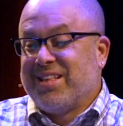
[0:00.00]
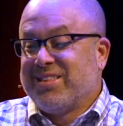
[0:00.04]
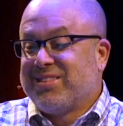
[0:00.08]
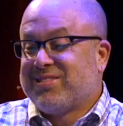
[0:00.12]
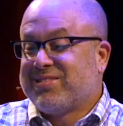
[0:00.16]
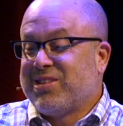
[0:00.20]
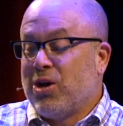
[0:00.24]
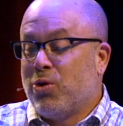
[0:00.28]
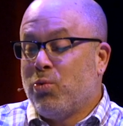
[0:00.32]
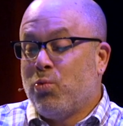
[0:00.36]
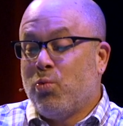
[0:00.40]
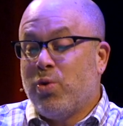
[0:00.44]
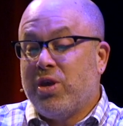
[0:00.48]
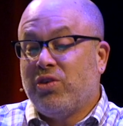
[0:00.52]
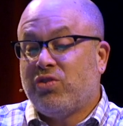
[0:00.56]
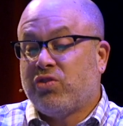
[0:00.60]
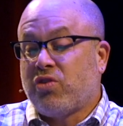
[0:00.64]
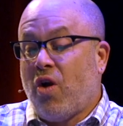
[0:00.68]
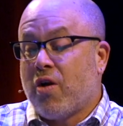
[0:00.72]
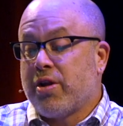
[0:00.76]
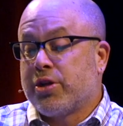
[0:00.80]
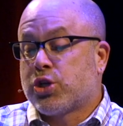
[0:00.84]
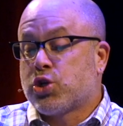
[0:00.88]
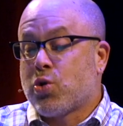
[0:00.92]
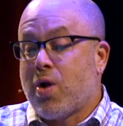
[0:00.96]
And so we
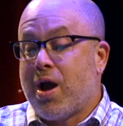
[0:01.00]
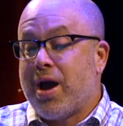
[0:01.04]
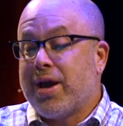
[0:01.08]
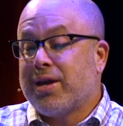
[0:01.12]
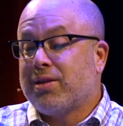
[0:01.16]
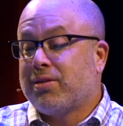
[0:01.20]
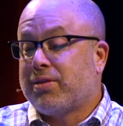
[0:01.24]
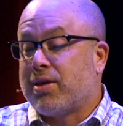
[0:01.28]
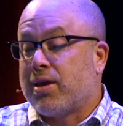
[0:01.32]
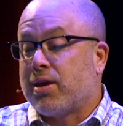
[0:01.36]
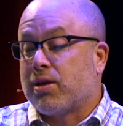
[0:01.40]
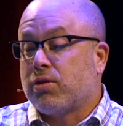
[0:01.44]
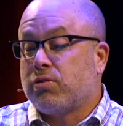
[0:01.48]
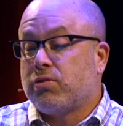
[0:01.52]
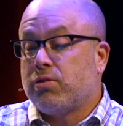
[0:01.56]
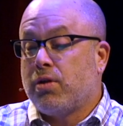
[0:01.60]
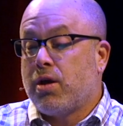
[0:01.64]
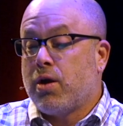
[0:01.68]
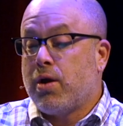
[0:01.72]
started trying things.